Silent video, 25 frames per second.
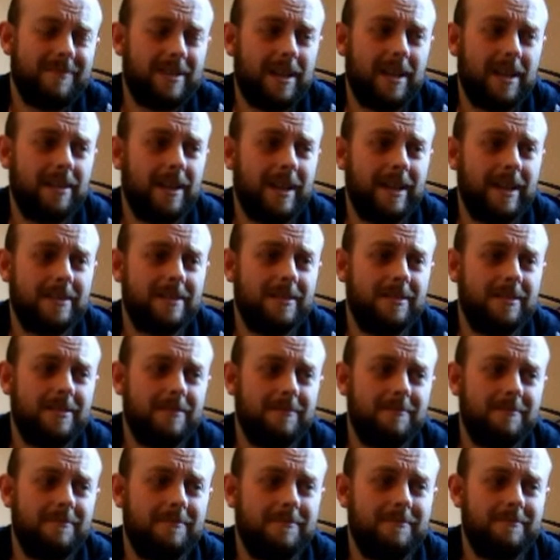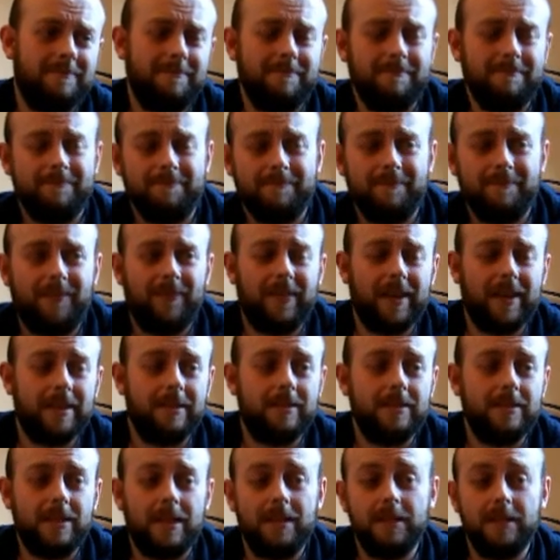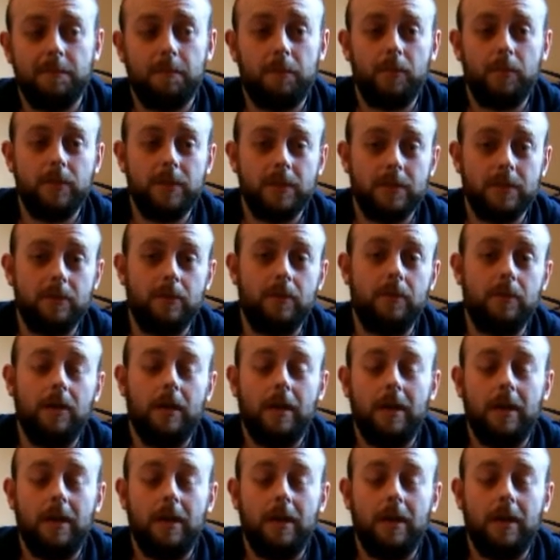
collector figures? I suppose so.